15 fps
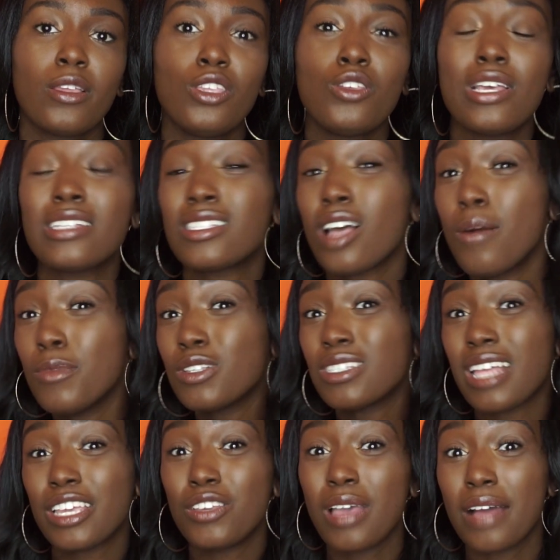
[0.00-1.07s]
It's almost
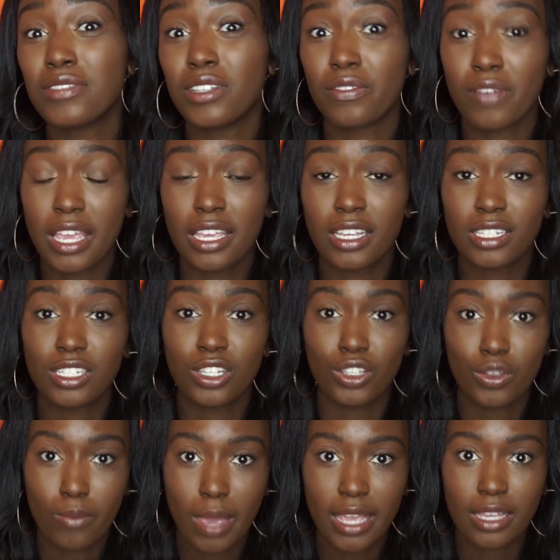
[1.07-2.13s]
like you have to fake it till
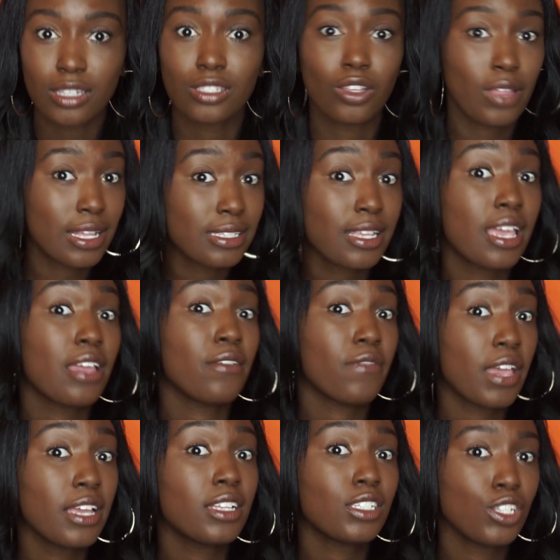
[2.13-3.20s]
you make it. So that saying,
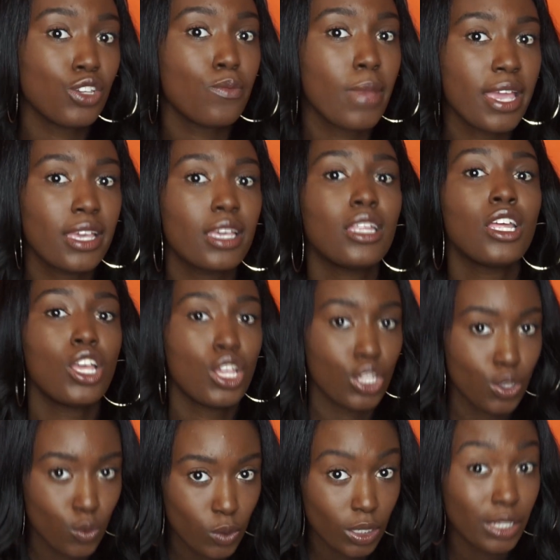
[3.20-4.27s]
fake it till you make it,
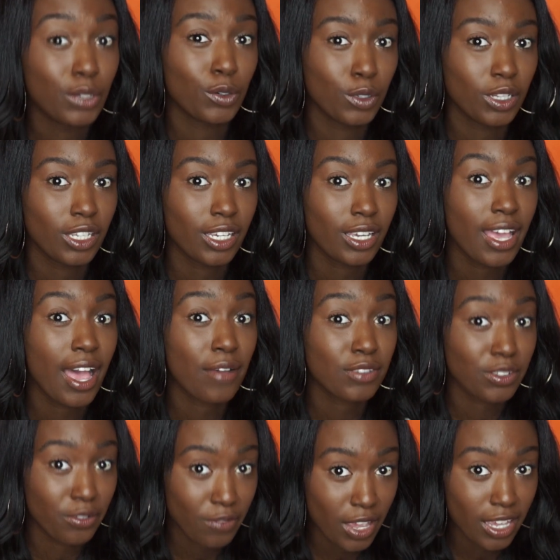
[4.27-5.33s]
you literally have
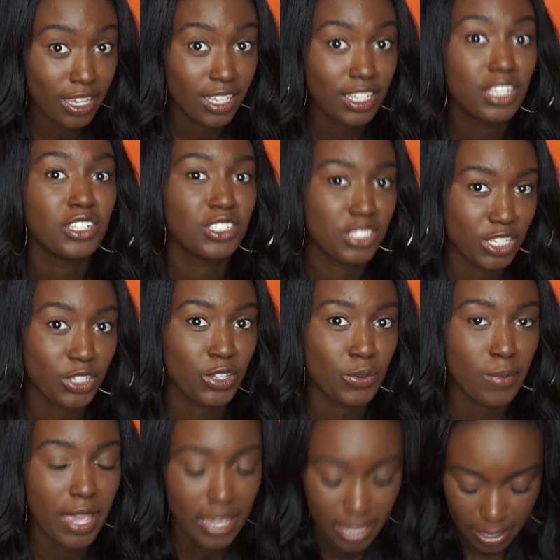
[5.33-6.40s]
to fake it till you
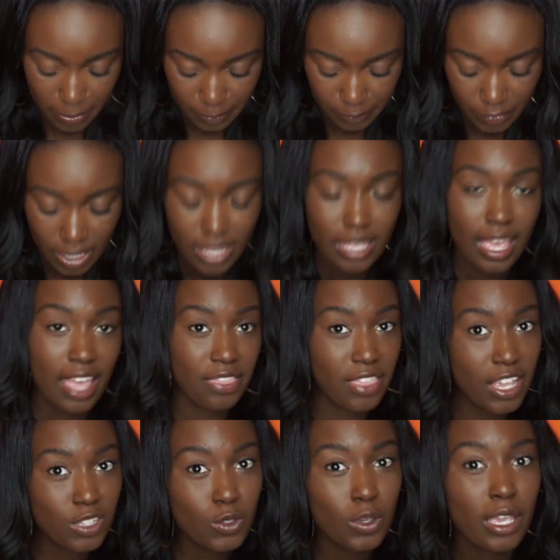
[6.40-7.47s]
make it. And
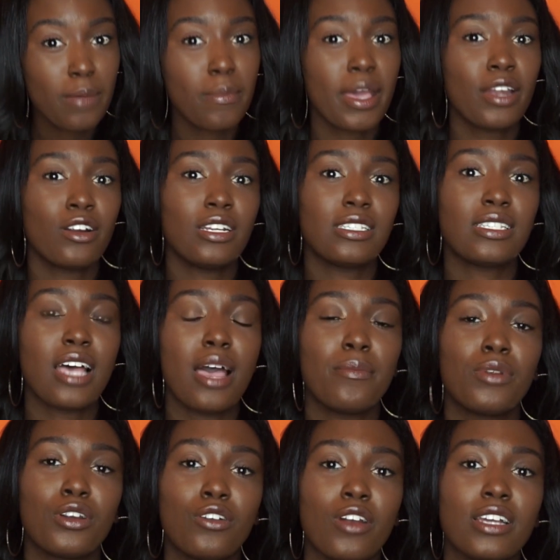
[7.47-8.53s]
things will get better as time
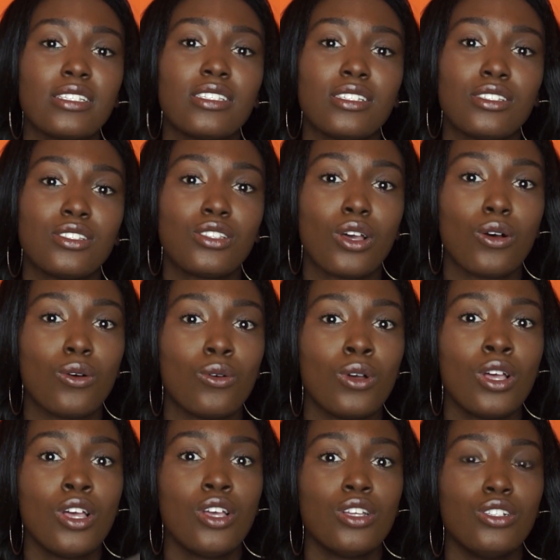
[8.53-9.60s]
progresses.
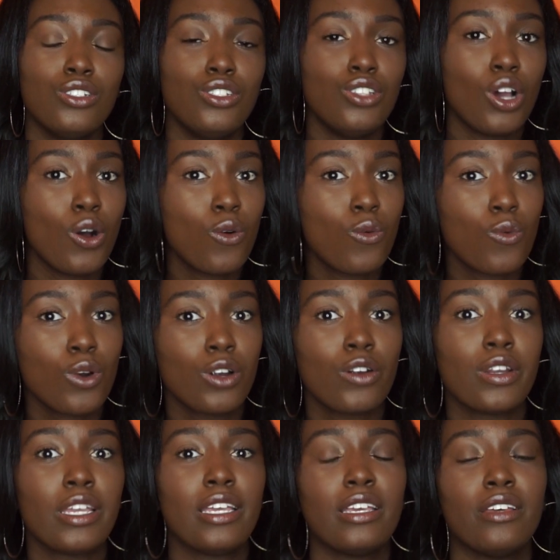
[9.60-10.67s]
So don't
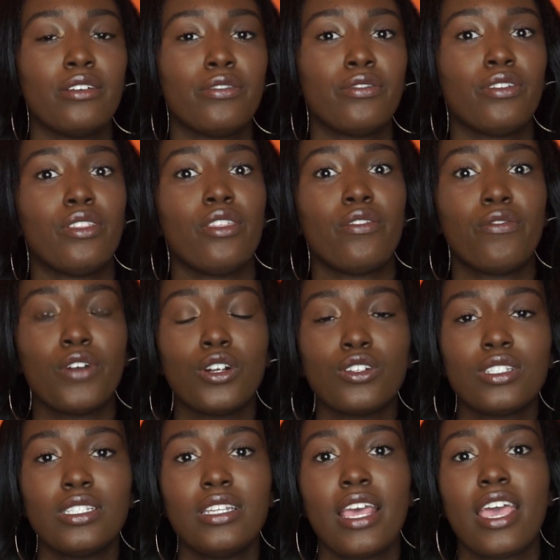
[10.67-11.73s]
worry if the
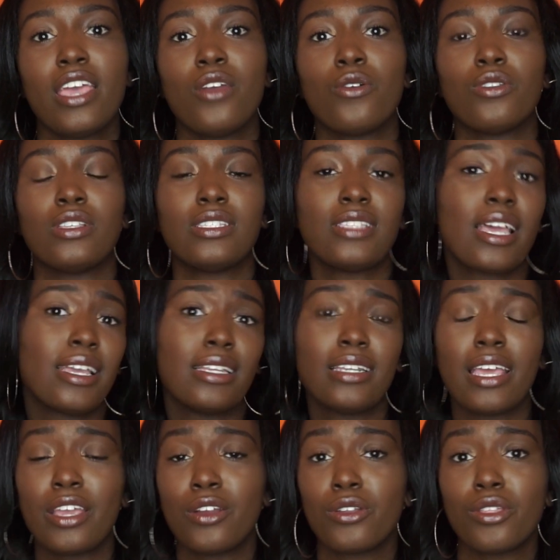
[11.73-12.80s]
first day or the second
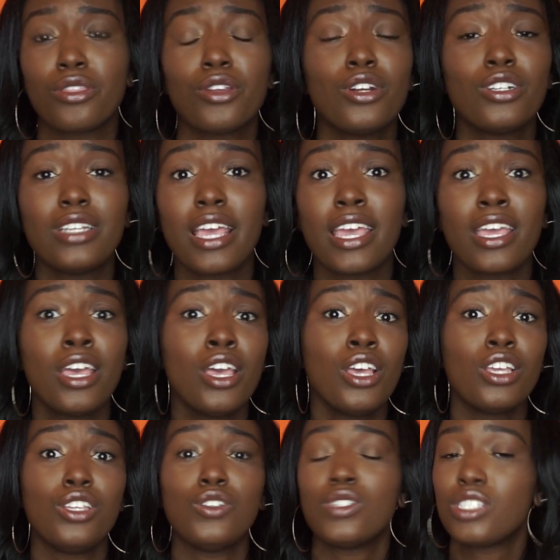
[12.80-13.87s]
day or the third day,
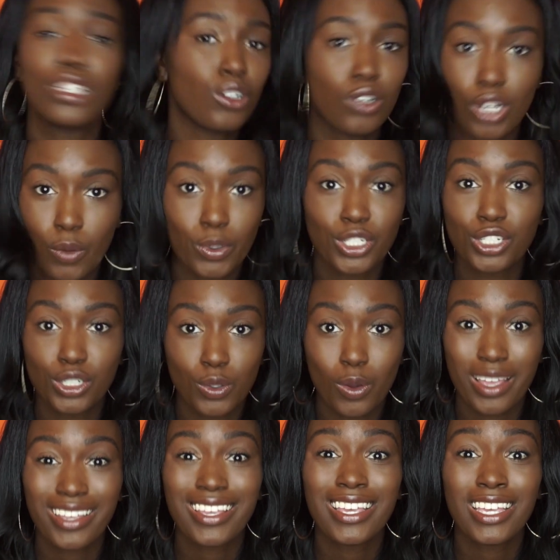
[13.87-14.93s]
you still don't know what you're
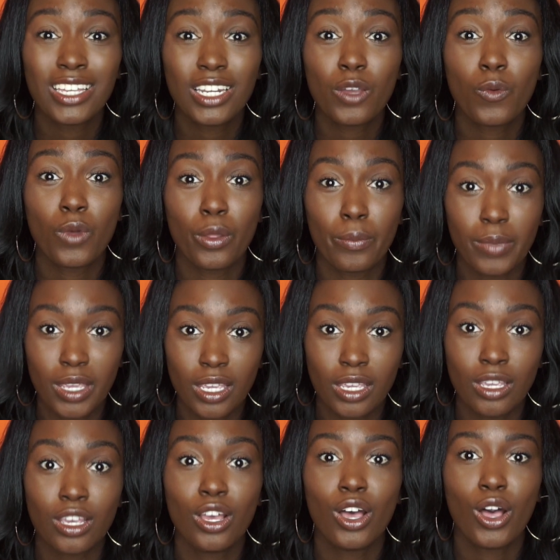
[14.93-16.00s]
doing. It will
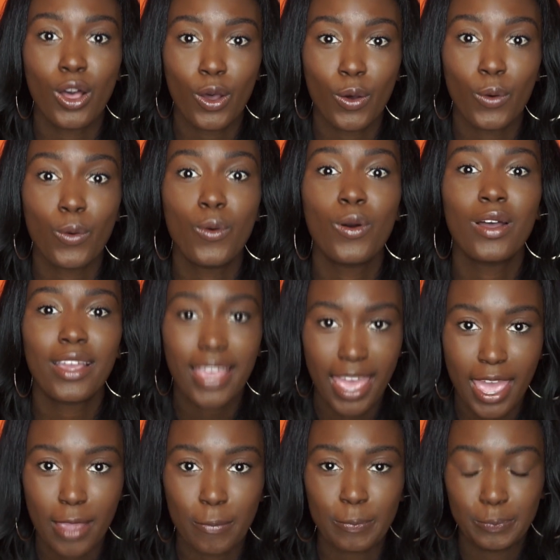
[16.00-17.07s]
be
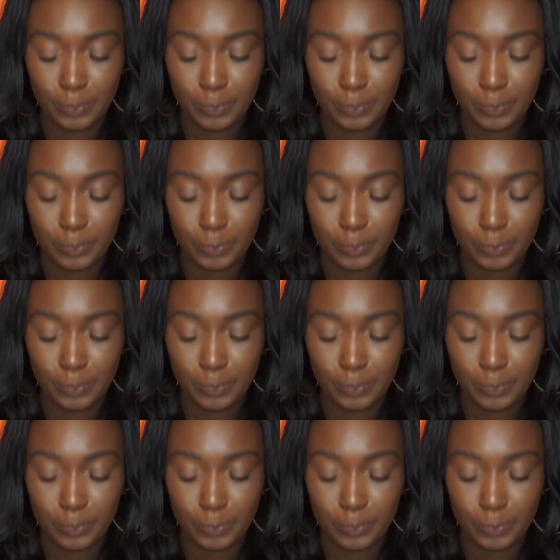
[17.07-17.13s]
okay.